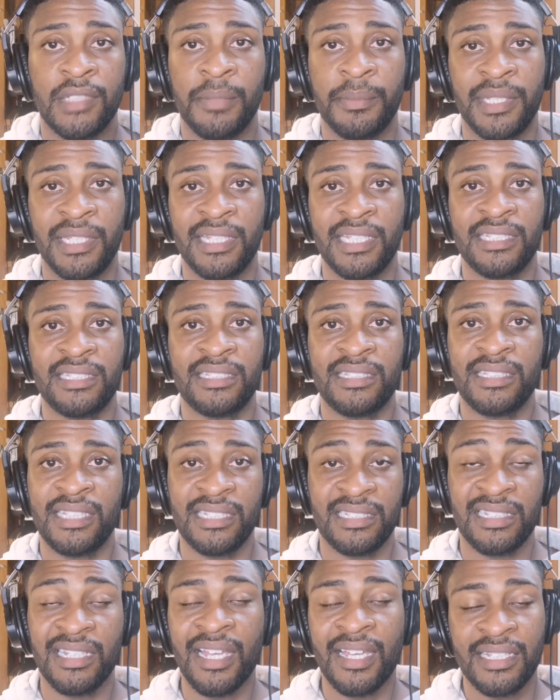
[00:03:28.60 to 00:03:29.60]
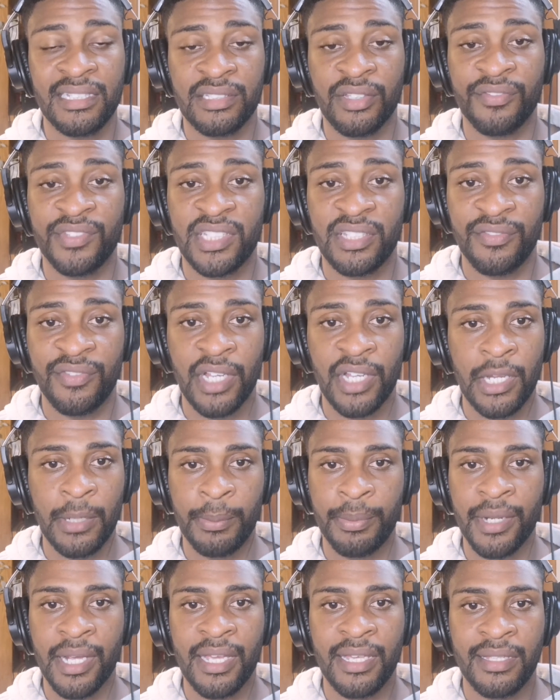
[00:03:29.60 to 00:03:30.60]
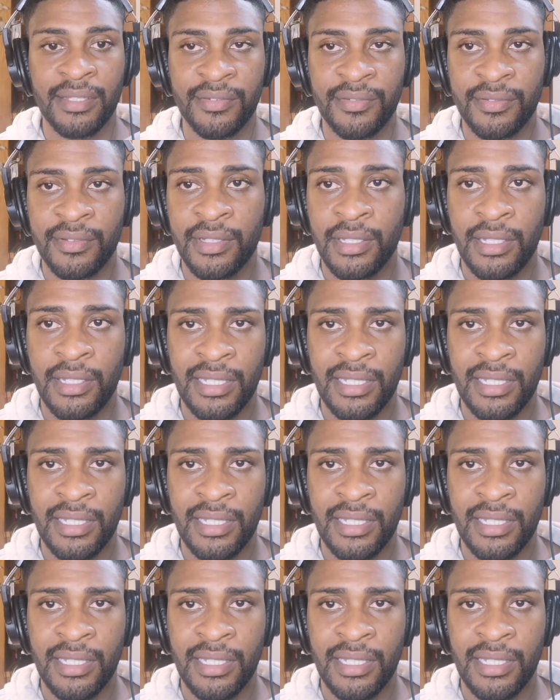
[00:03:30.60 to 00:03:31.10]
I mean, this lady is obviously very brave.